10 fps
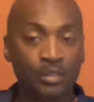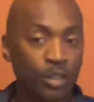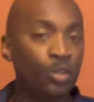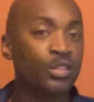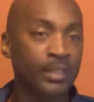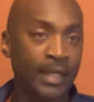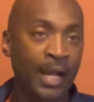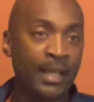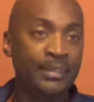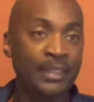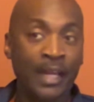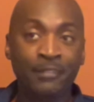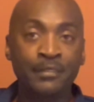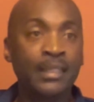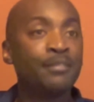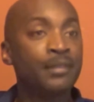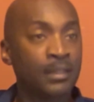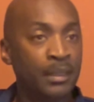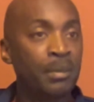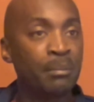Those are the guys that I've
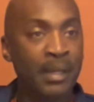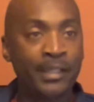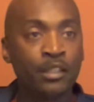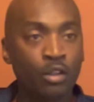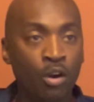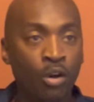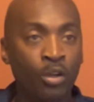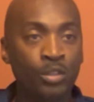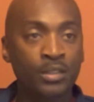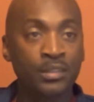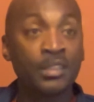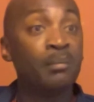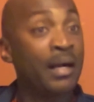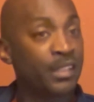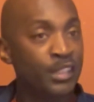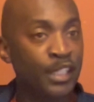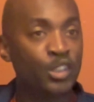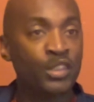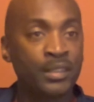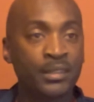definitely been making calls to my
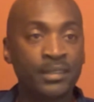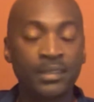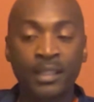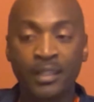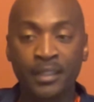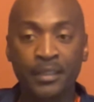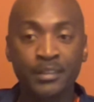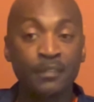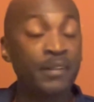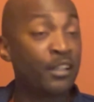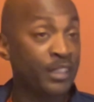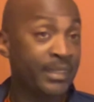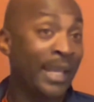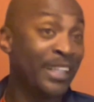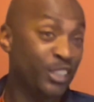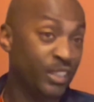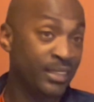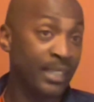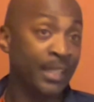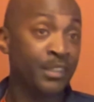connections, to various
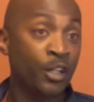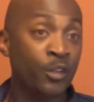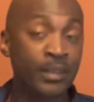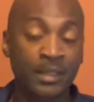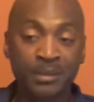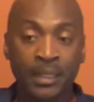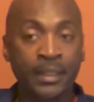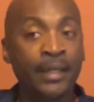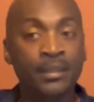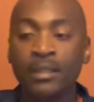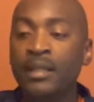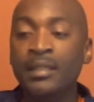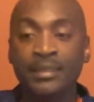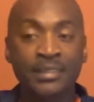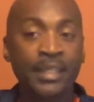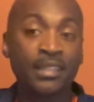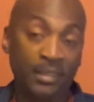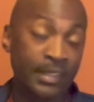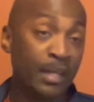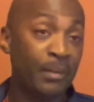agents I know, and I'm like, hey, just take a
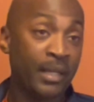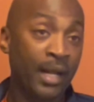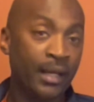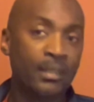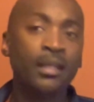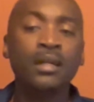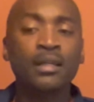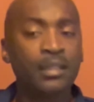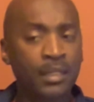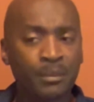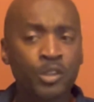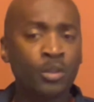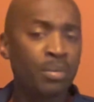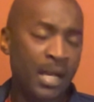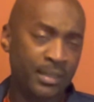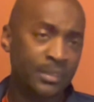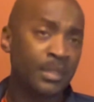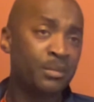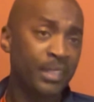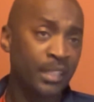look at my guy. Come to a practice.
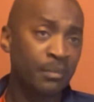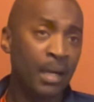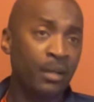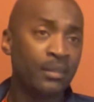Come check him out.